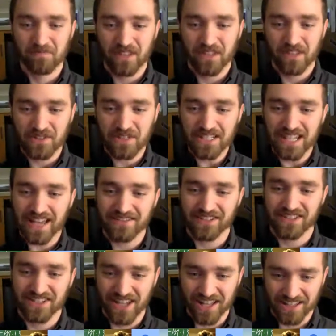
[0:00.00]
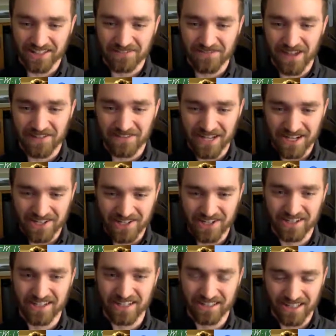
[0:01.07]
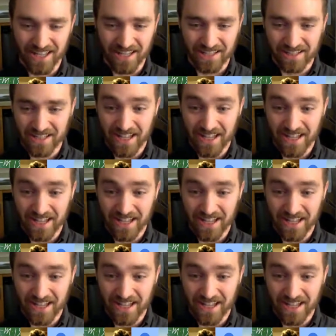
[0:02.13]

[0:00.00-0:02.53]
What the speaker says: you need to have a solid foundation in like